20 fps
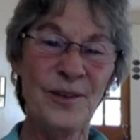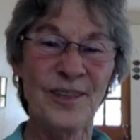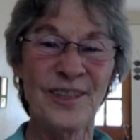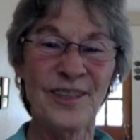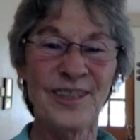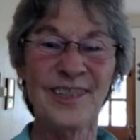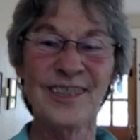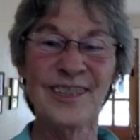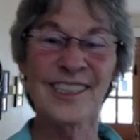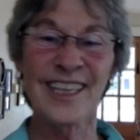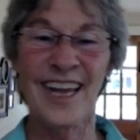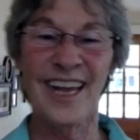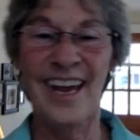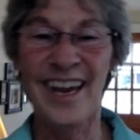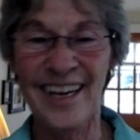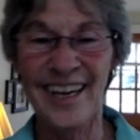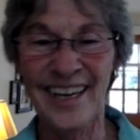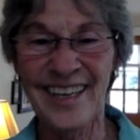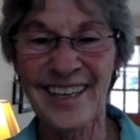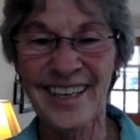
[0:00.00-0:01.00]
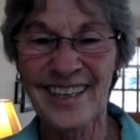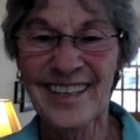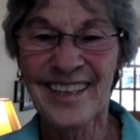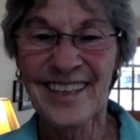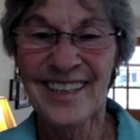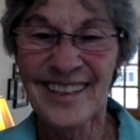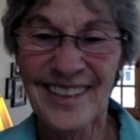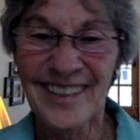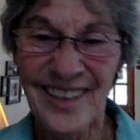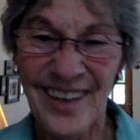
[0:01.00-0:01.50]
Judith is like,
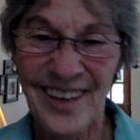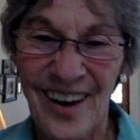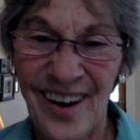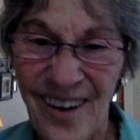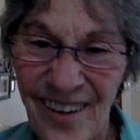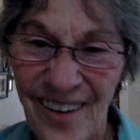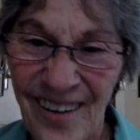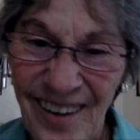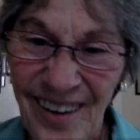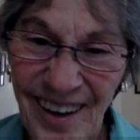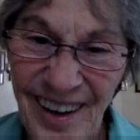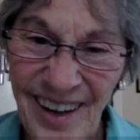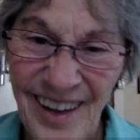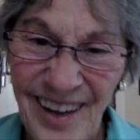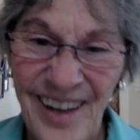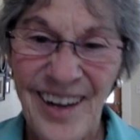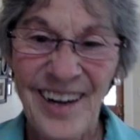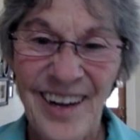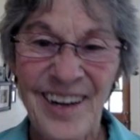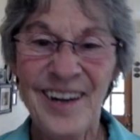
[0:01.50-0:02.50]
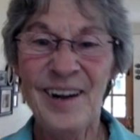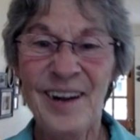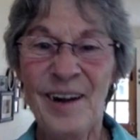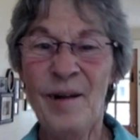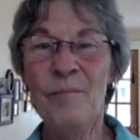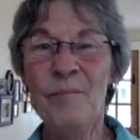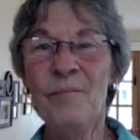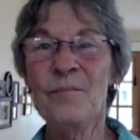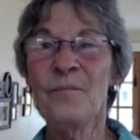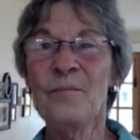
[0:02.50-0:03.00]
you know,
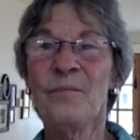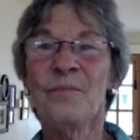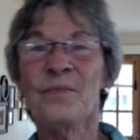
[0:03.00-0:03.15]
um,